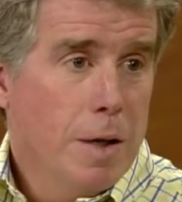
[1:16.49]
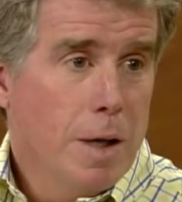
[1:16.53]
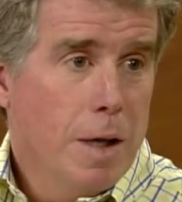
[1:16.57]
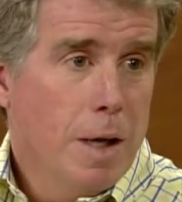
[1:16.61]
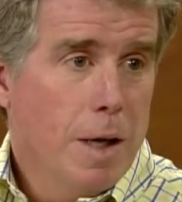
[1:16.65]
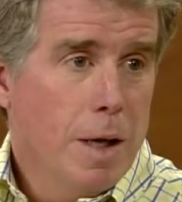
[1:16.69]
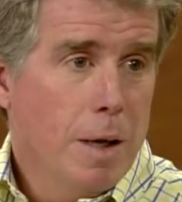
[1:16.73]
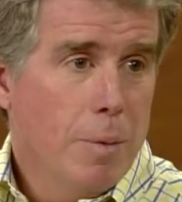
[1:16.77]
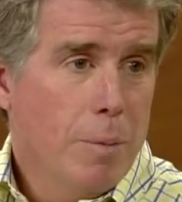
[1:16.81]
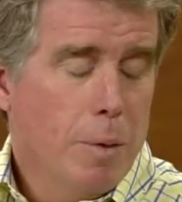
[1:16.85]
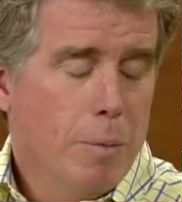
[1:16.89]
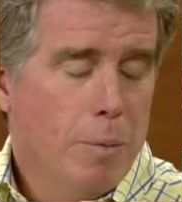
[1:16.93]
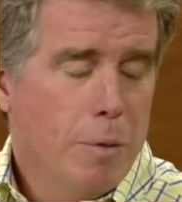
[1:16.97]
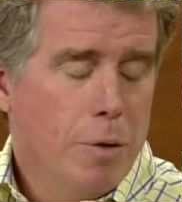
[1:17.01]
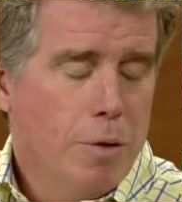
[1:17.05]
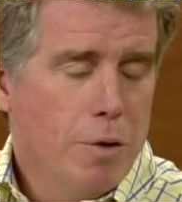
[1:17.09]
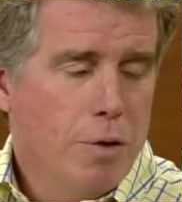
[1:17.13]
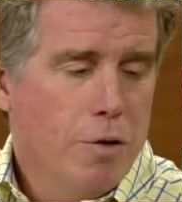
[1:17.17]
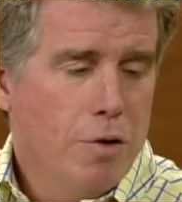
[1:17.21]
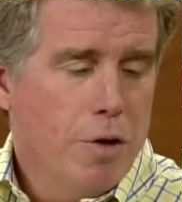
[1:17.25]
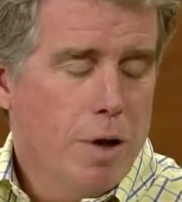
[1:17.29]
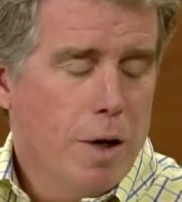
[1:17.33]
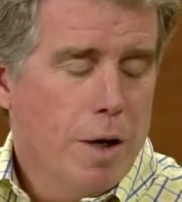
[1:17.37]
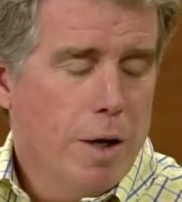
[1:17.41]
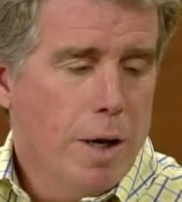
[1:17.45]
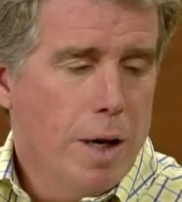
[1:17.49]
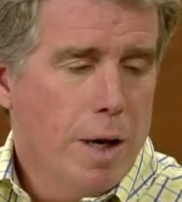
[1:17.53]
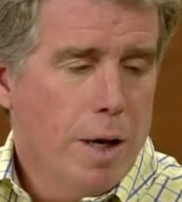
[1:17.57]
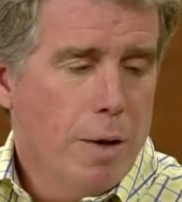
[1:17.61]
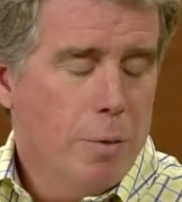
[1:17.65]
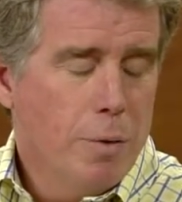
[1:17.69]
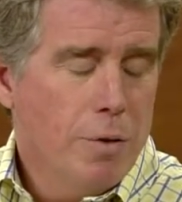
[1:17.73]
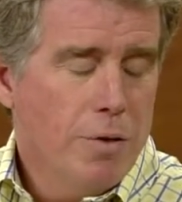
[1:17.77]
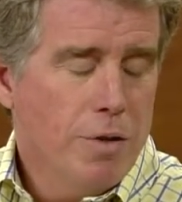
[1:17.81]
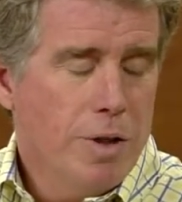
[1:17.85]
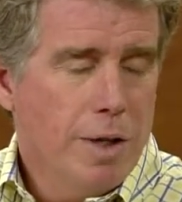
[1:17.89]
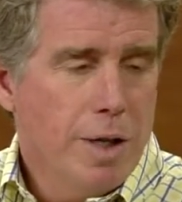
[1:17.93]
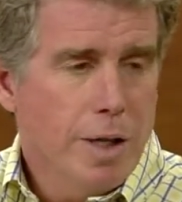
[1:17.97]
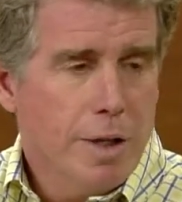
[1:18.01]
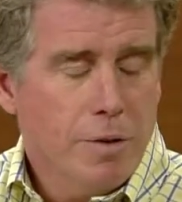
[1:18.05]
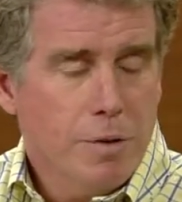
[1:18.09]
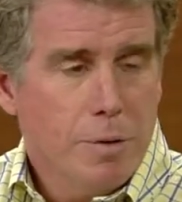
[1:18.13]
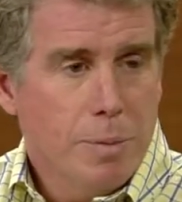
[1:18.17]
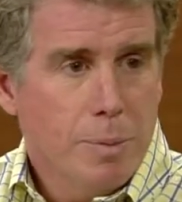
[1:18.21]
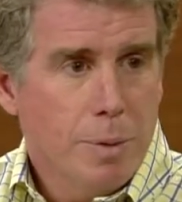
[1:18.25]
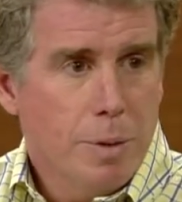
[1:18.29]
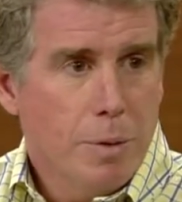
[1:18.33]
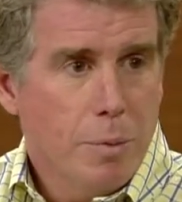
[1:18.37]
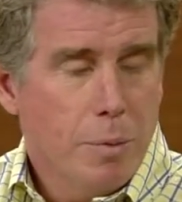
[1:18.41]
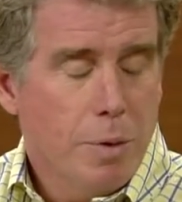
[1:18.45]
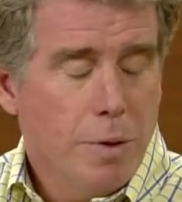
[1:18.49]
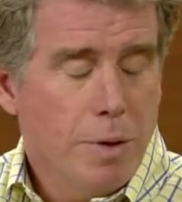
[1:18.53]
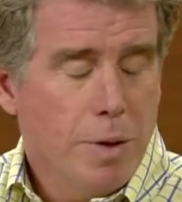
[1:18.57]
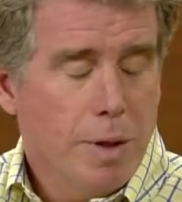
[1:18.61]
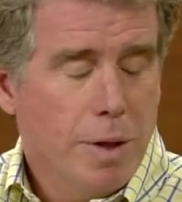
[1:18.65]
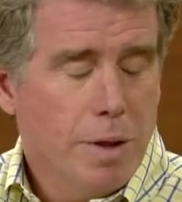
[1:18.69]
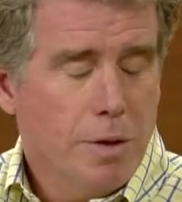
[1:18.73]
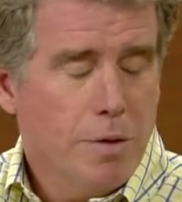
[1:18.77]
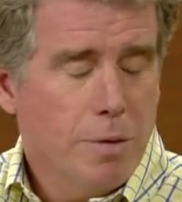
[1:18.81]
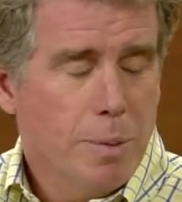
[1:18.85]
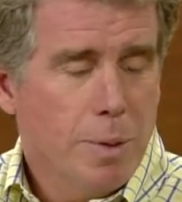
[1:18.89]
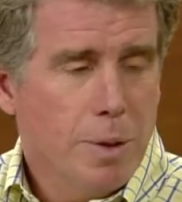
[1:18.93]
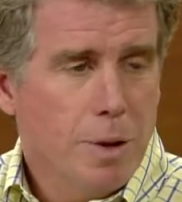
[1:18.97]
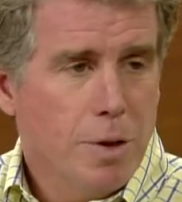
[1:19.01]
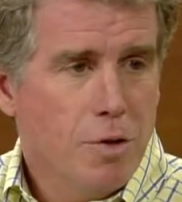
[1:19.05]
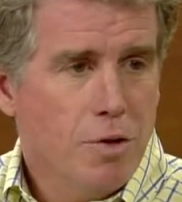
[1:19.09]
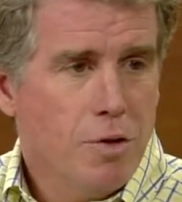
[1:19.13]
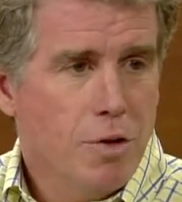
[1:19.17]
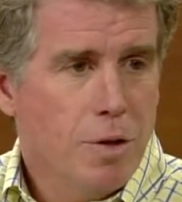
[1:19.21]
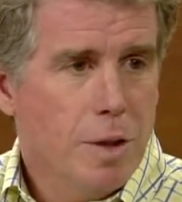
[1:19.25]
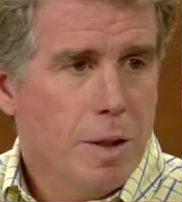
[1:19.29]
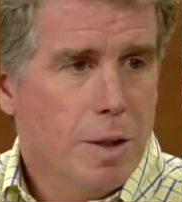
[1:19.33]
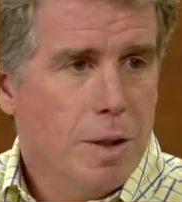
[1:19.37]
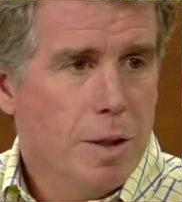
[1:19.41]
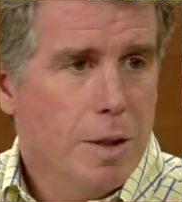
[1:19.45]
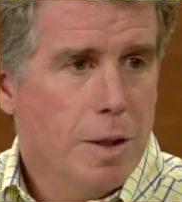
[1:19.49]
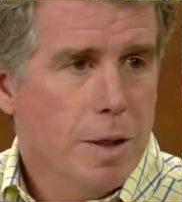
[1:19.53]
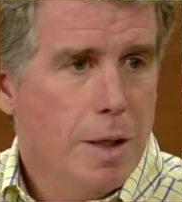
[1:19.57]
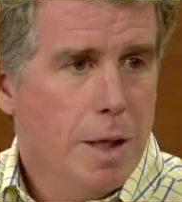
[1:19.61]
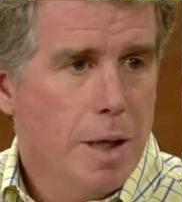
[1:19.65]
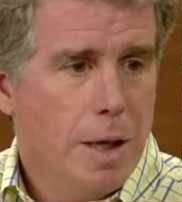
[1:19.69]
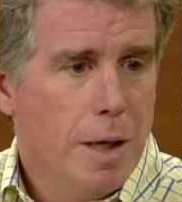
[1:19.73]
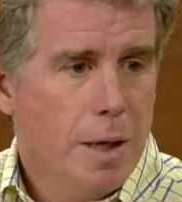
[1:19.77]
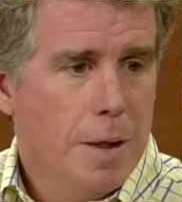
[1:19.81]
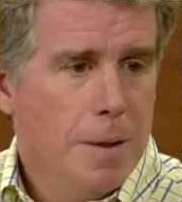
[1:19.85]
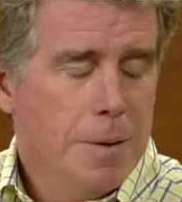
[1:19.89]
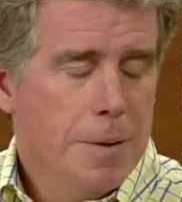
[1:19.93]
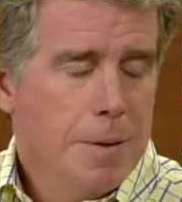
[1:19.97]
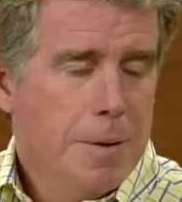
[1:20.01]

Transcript: Uh, my brother John and I was an ex with an expedition, and uh,